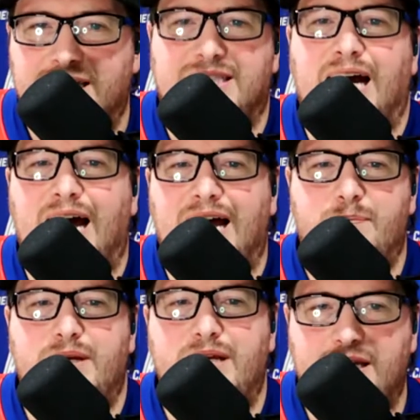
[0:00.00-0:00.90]
gotta
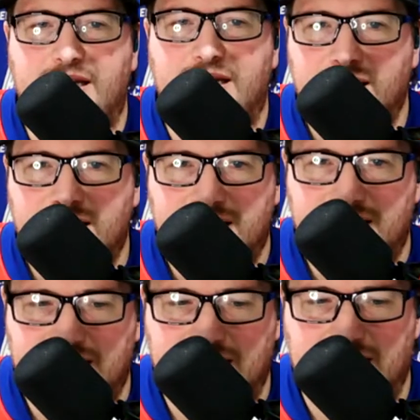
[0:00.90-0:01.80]
be
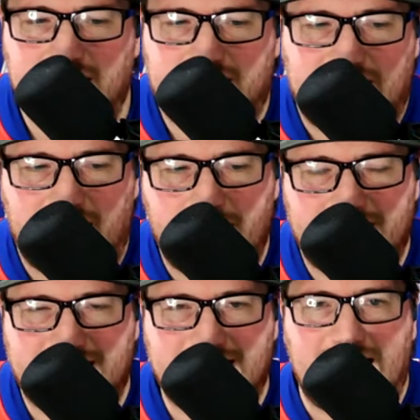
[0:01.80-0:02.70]

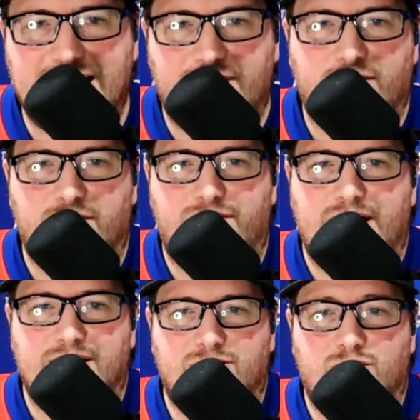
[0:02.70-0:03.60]
exciting for the
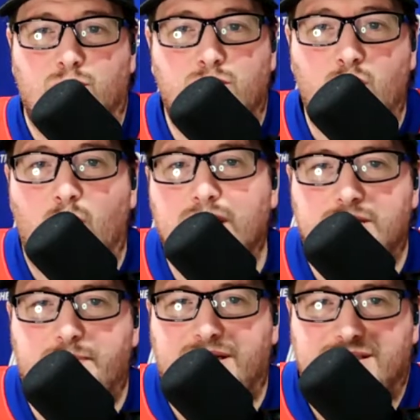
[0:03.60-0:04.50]
fans. There's no noise,
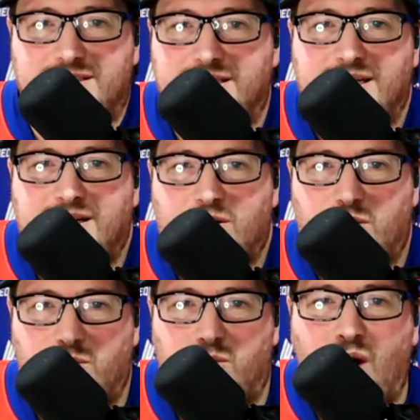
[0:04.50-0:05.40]
because
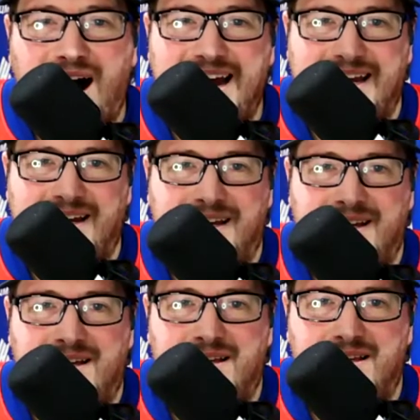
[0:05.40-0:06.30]
why?
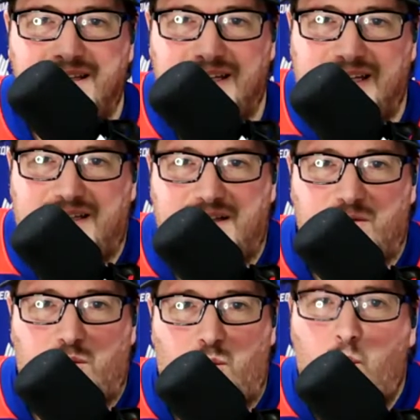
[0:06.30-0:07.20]

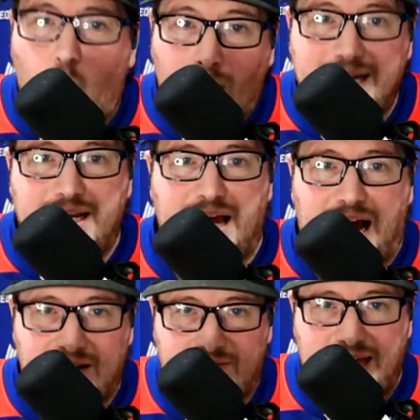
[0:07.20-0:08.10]
What
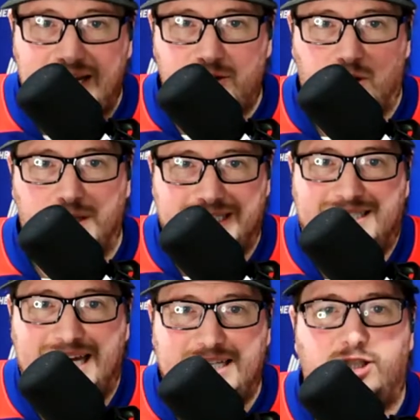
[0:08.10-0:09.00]
out of that intro
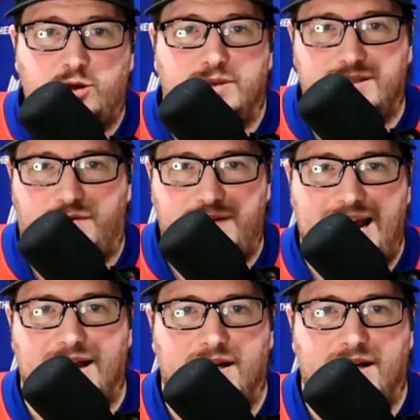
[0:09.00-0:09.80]
excites you as a fan?